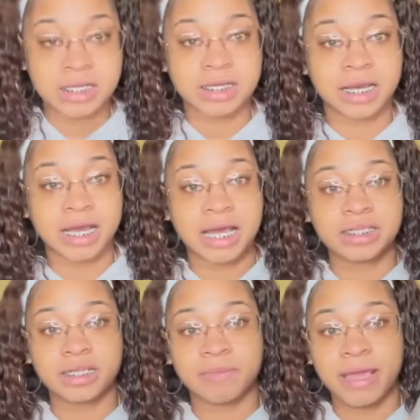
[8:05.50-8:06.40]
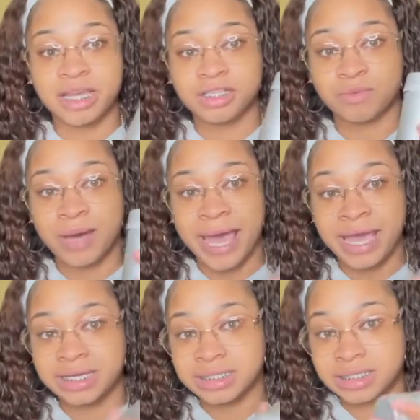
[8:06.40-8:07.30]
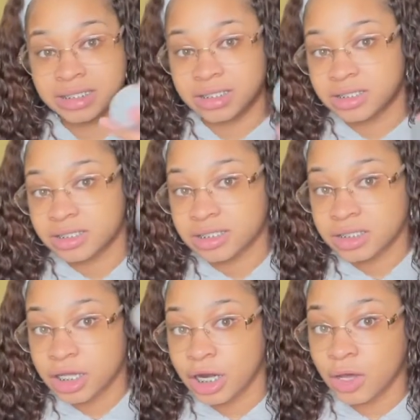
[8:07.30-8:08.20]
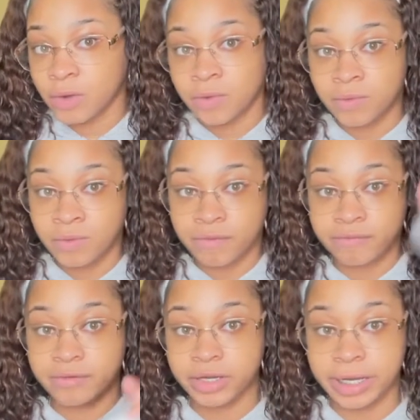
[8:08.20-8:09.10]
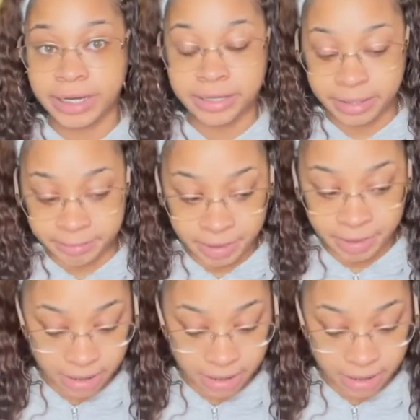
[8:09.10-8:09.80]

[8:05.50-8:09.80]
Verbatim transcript: Then I got some edge wax, you know, for your baby